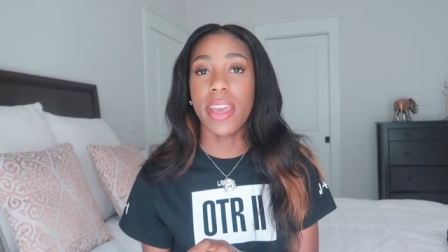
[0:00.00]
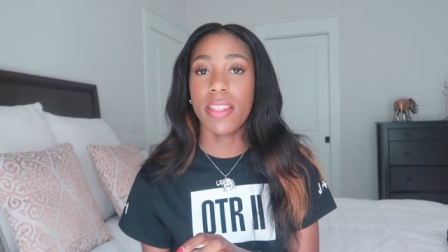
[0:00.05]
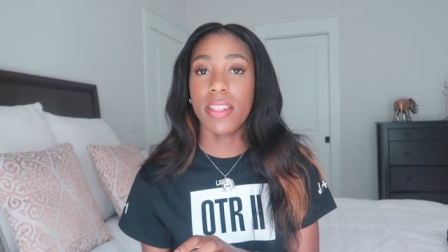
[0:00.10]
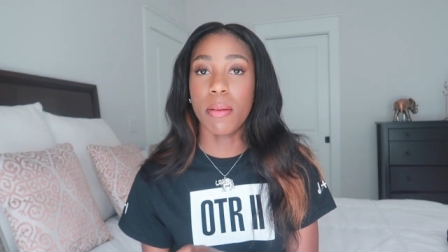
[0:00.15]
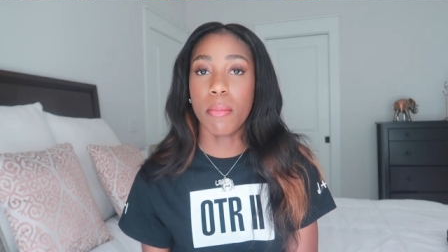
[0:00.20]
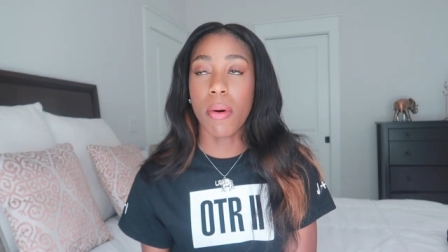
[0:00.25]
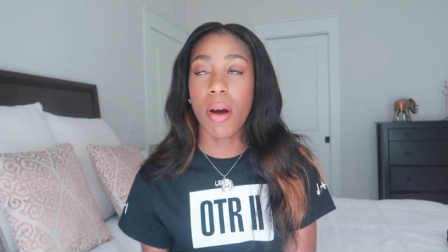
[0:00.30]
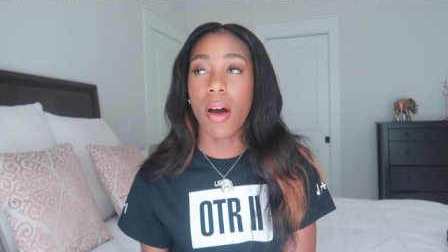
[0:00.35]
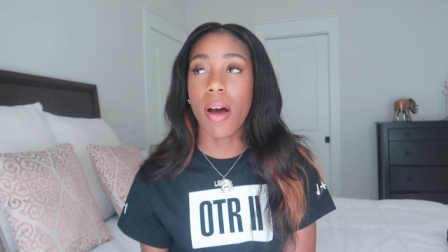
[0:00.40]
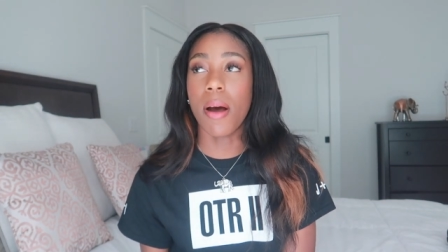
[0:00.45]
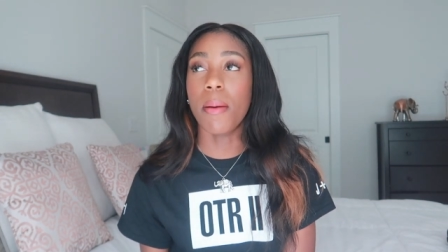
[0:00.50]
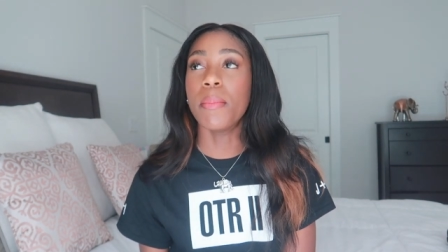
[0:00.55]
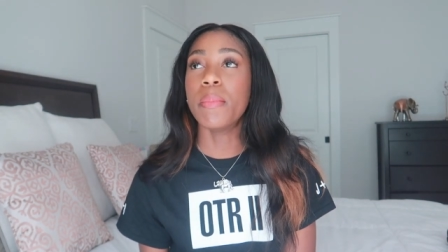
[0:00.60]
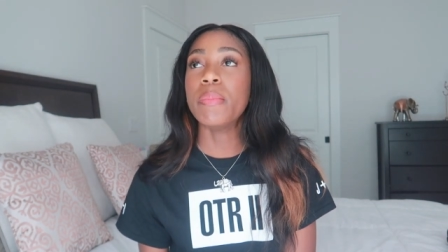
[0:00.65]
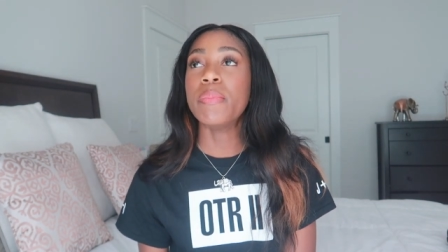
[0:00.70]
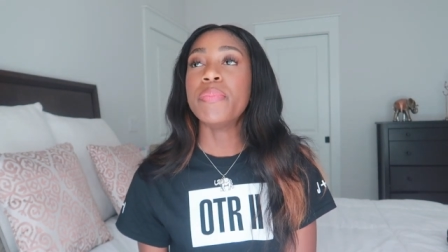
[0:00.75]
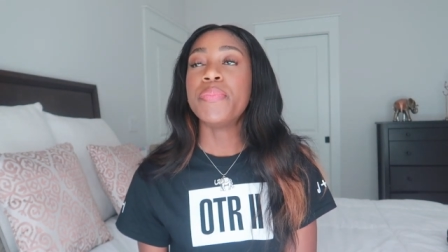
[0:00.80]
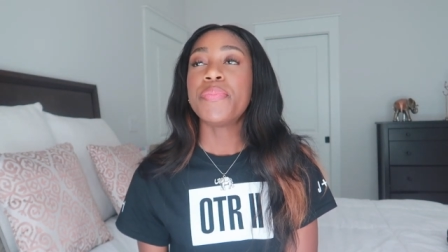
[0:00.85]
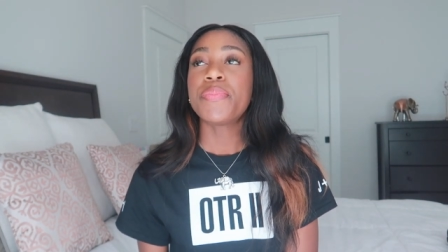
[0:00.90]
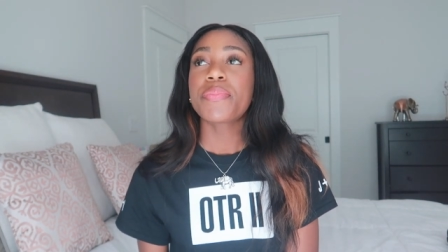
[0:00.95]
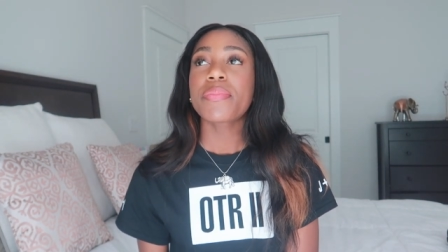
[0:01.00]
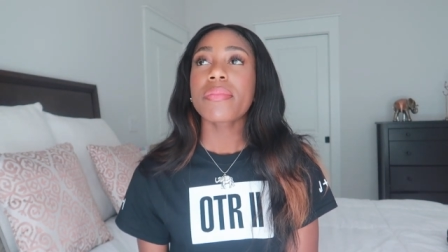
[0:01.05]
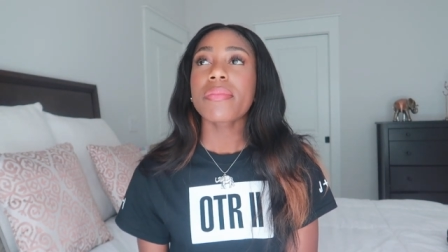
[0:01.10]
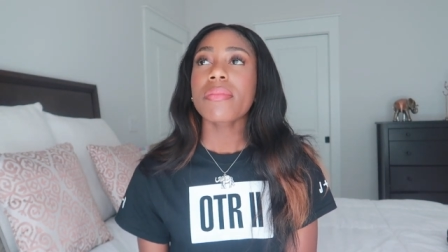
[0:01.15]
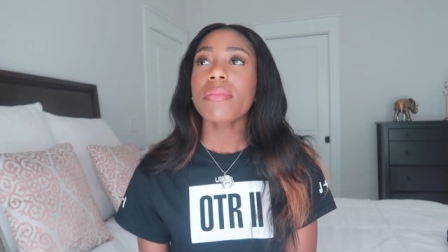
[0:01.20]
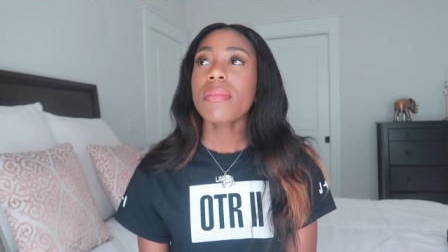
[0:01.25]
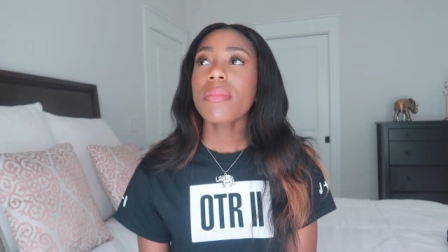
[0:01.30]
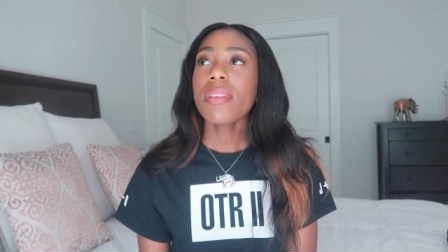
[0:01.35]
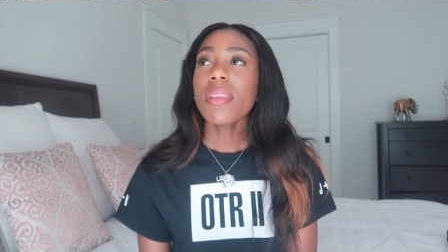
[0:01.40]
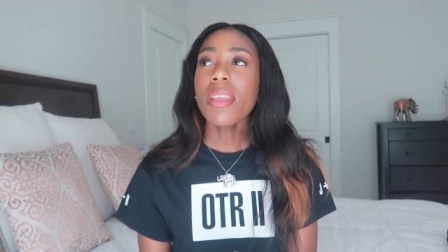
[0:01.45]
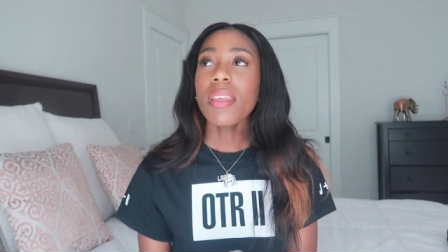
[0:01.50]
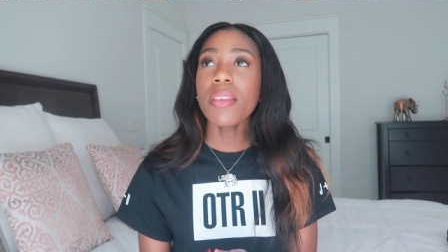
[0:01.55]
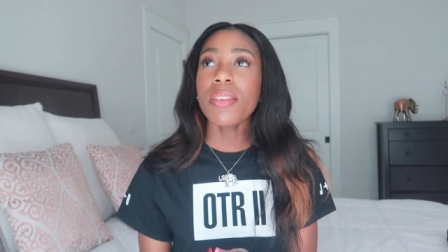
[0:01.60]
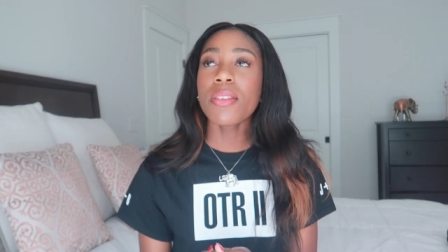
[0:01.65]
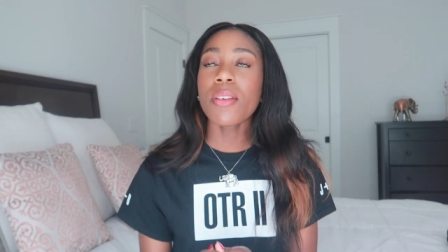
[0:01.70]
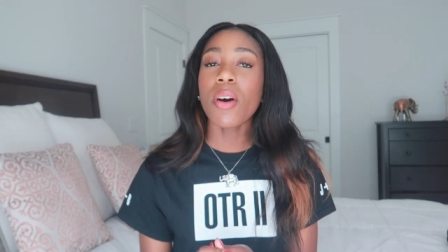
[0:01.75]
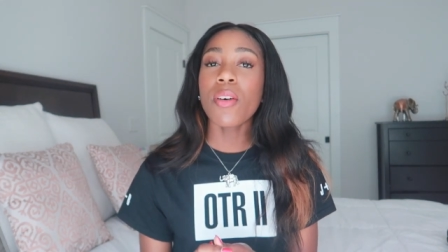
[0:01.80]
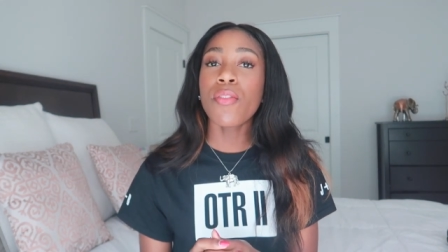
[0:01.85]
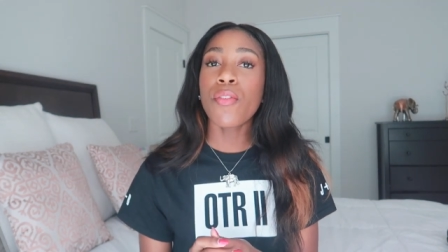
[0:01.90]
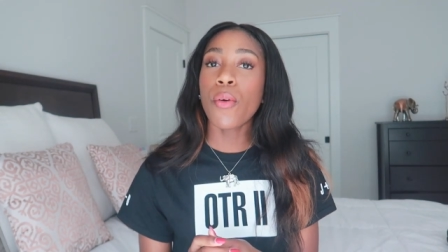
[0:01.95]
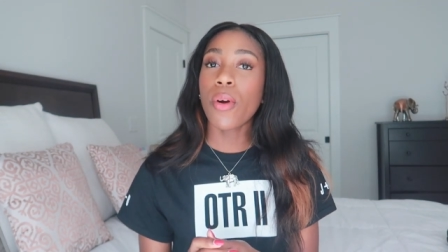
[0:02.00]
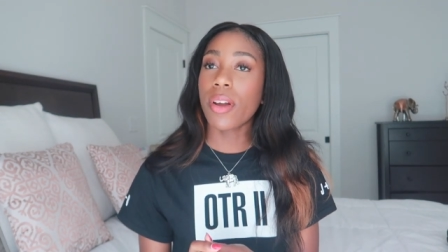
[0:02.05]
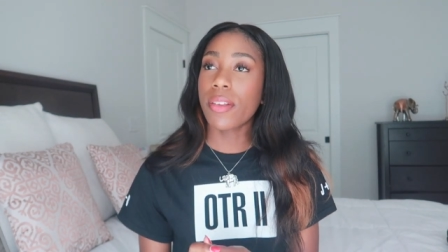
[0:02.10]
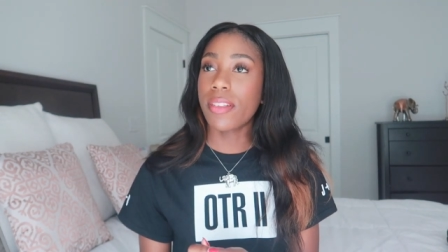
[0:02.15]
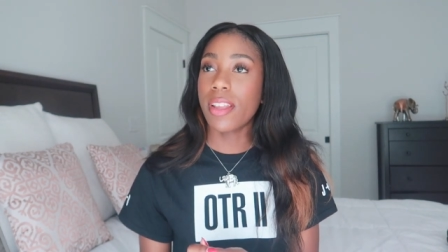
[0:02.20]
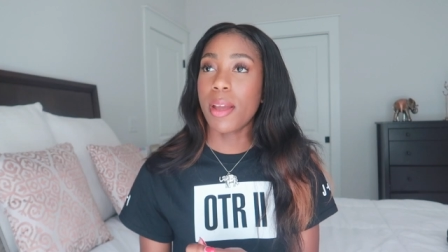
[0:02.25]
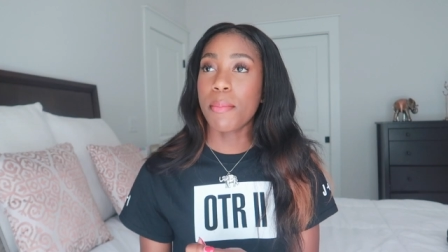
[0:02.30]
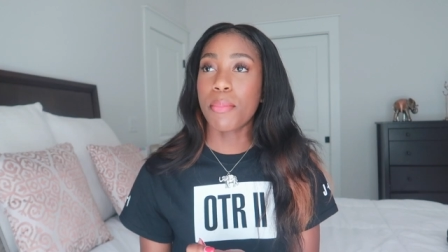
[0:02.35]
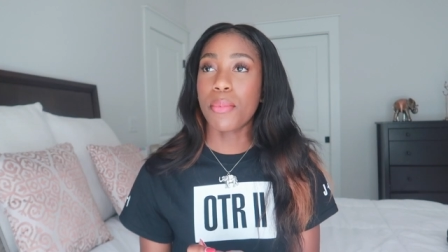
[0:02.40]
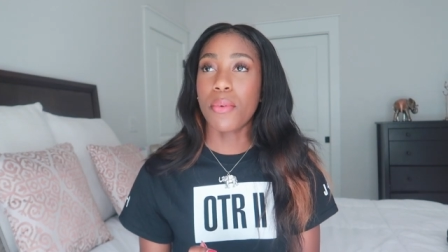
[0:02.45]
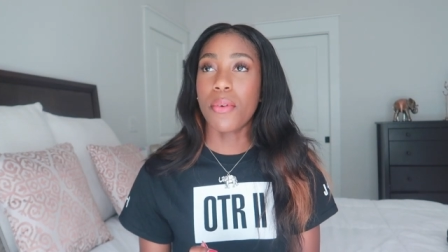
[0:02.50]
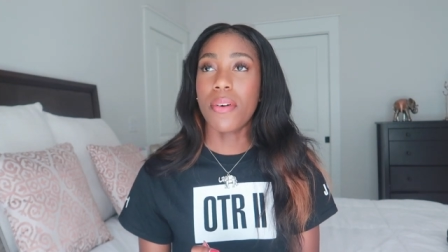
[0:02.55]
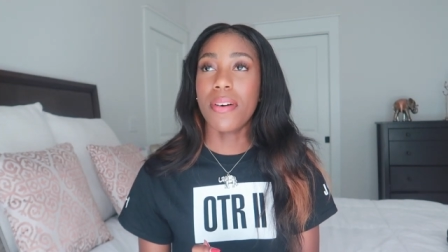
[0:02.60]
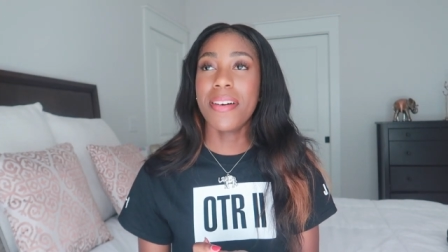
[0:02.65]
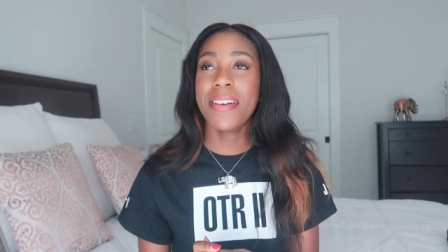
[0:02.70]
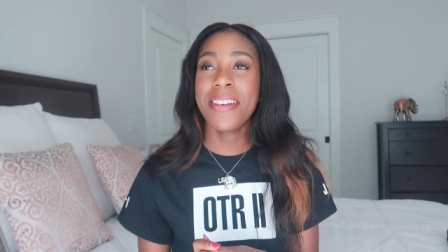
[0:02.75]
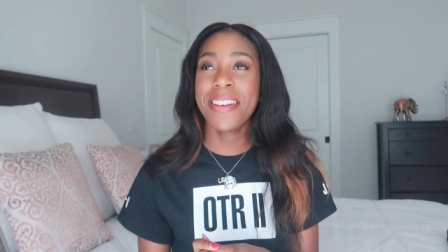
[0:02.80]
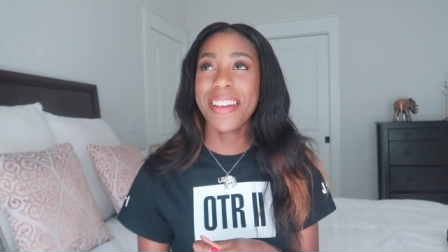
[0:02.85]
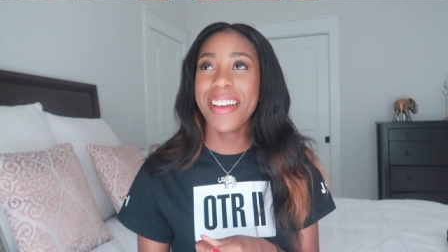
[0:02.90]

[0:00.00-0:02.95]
and the mom. So for example,